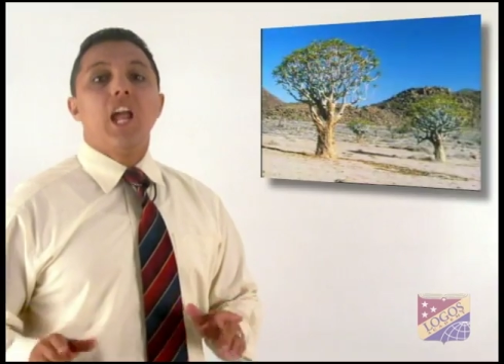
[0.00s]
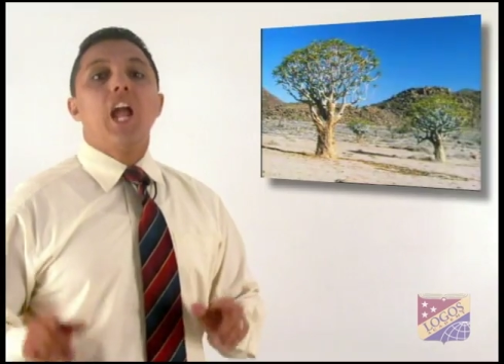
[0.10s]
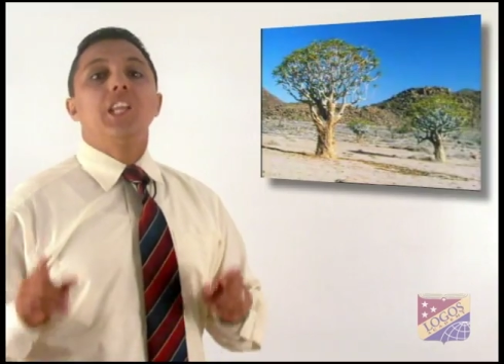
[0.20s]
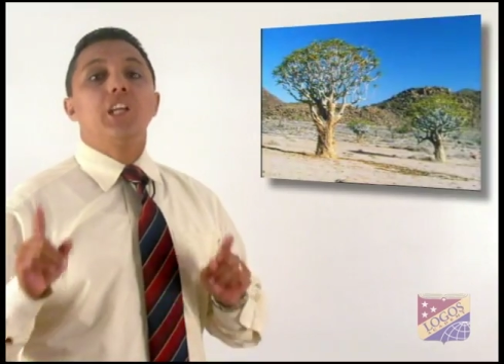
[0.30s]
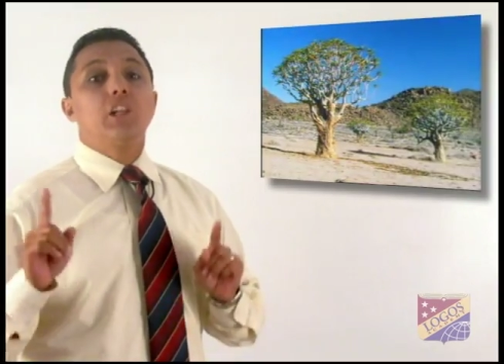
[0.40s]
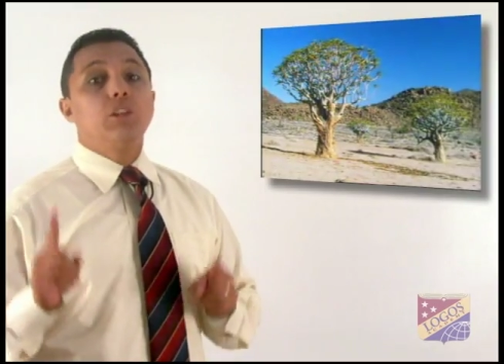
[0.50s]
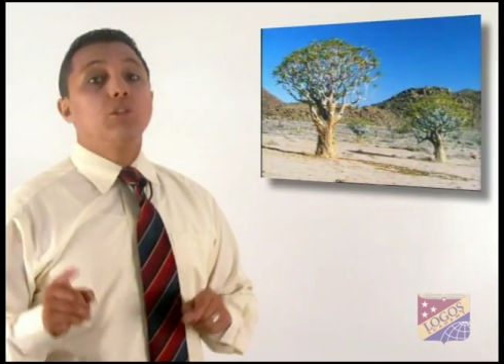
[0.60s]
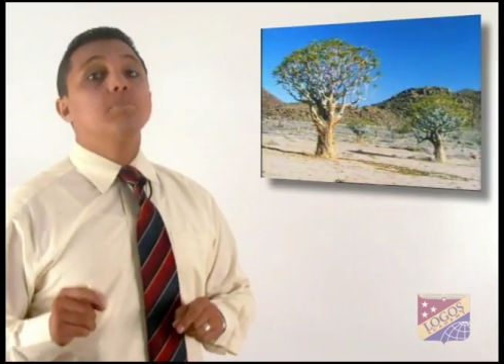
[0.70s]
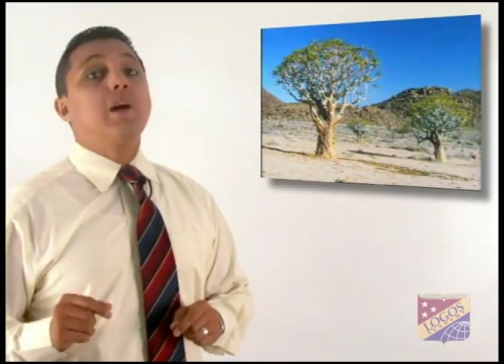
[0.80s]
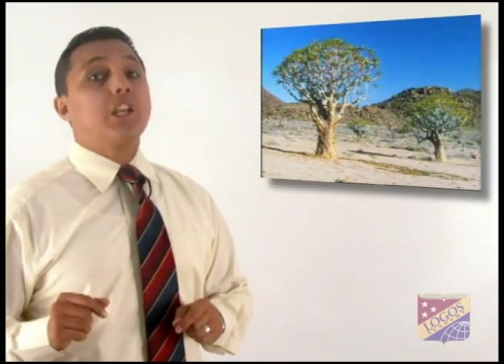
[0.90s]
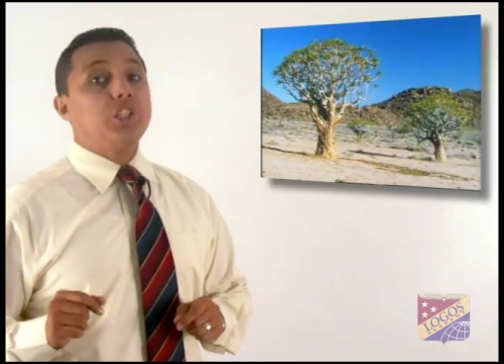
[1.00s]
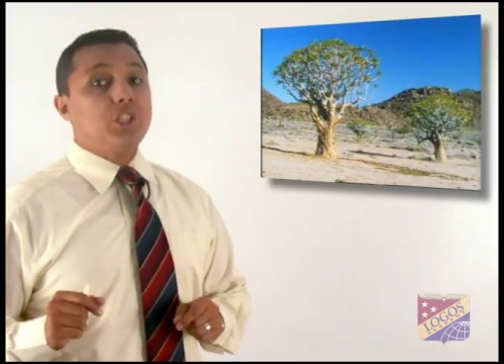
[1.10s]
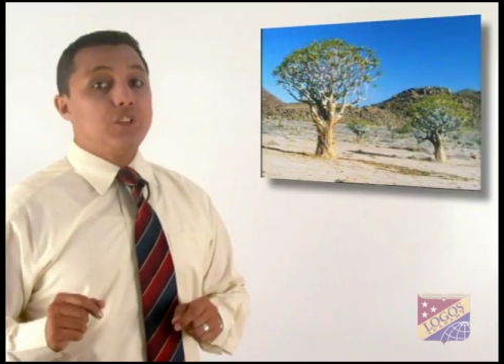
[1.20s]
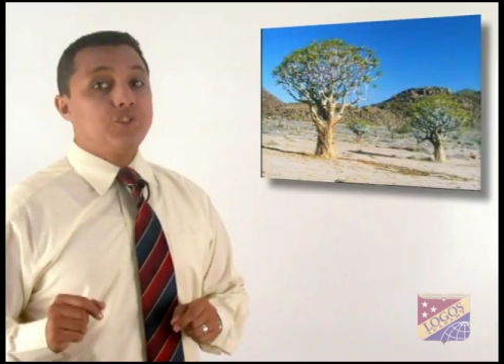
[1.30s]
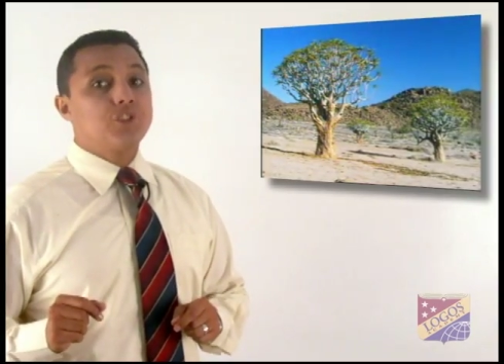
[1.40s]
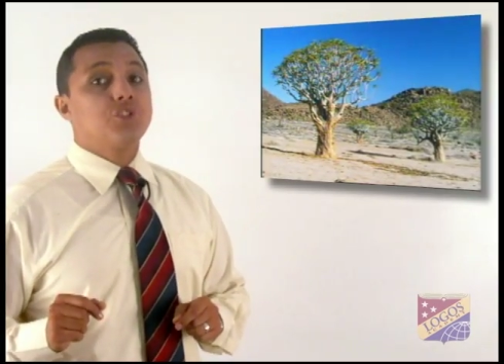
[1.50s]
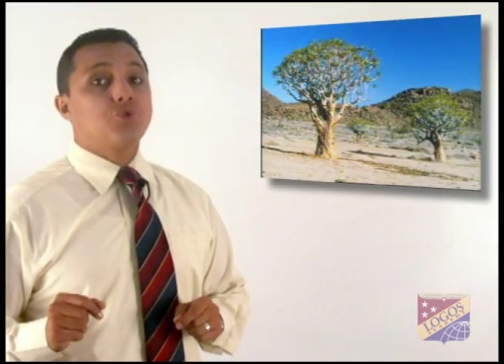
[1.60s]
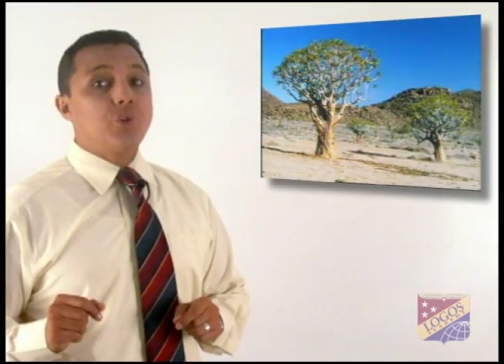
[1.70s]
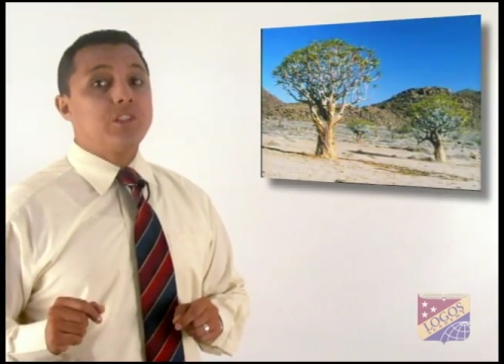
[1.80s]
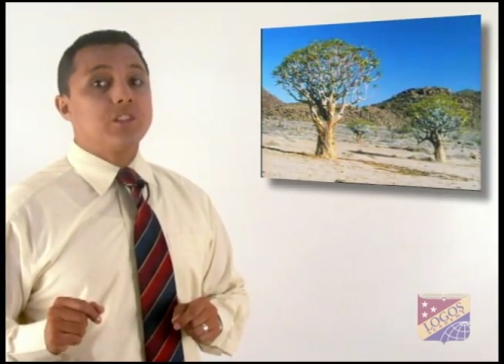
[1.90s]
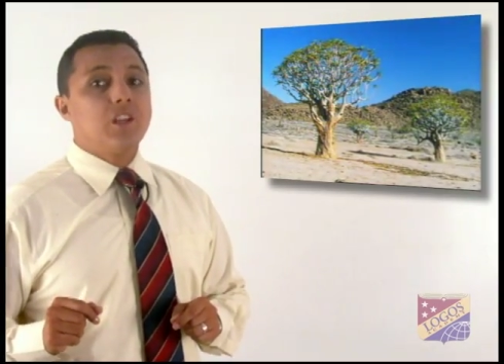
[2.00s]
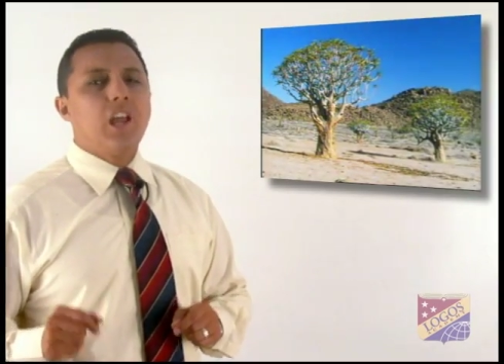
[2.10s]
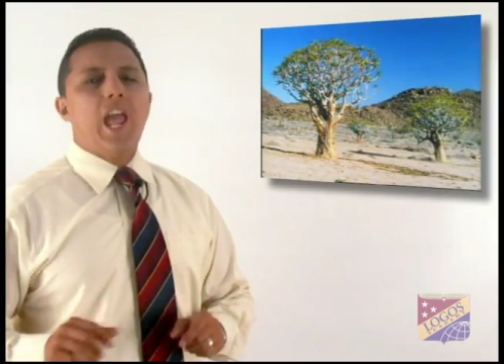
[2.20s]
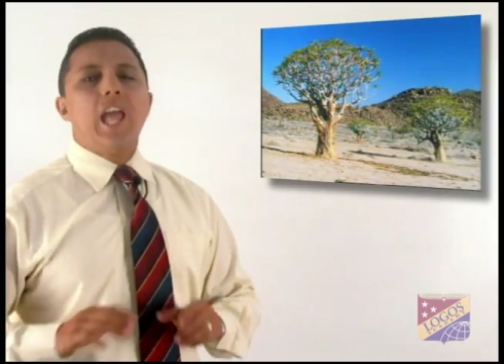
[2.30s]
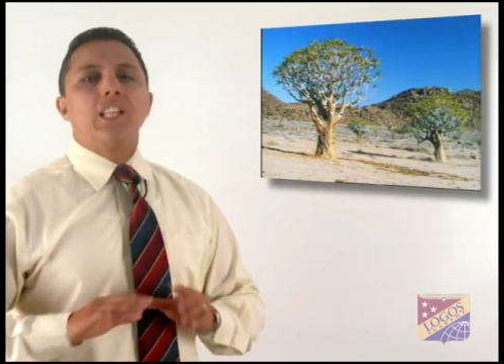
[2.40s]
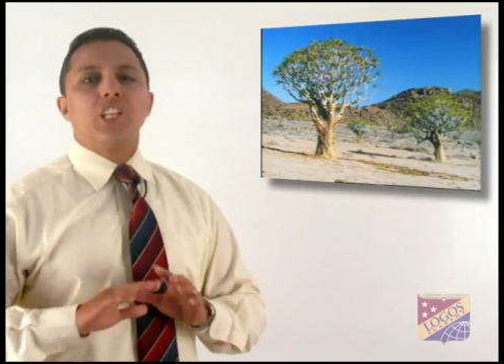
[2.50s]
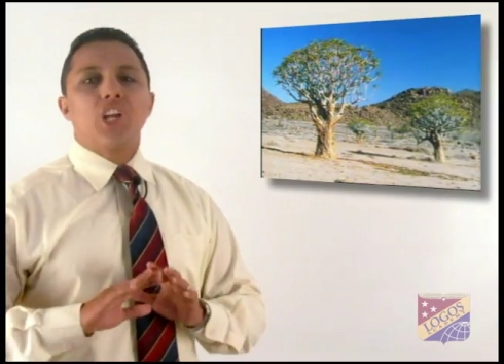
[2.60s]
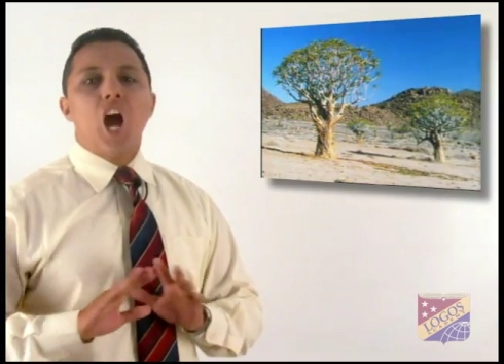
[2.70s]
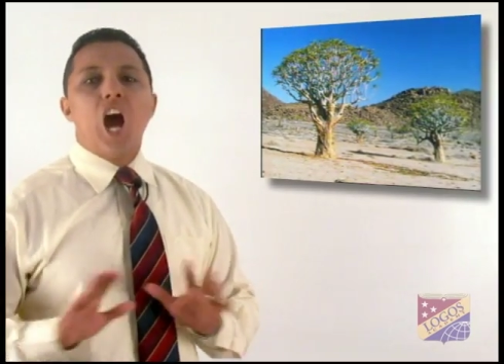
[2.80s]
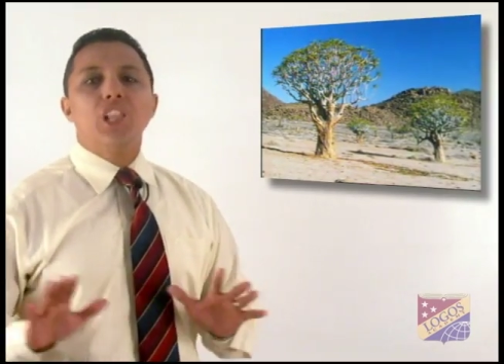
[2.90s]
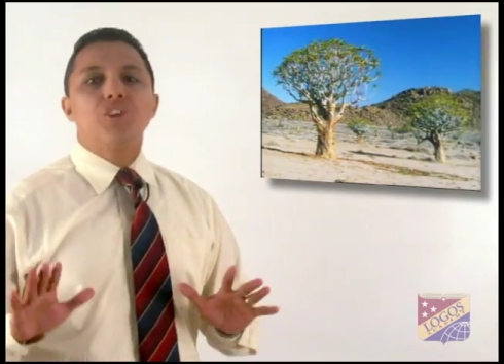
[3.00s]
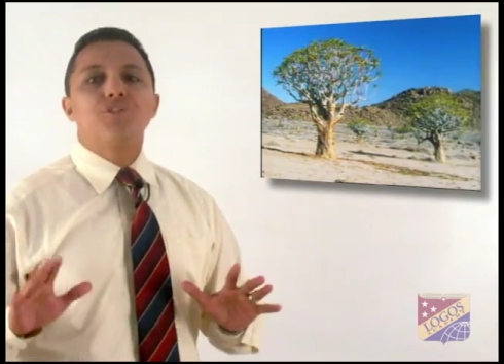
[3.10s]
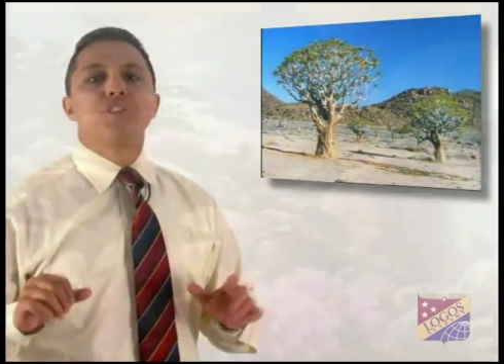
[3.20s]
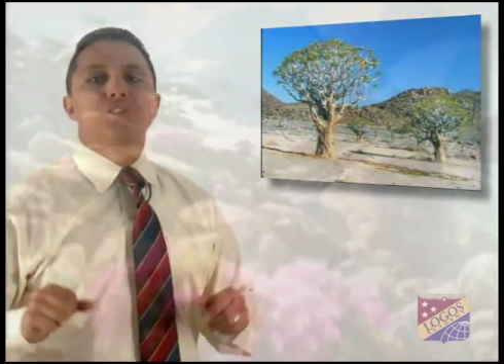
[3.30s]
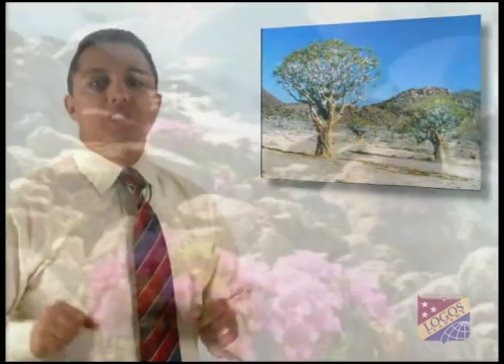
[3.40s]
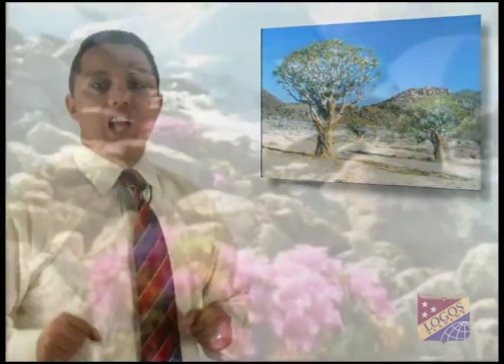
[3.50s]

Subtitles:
and include magnificent trees and colorful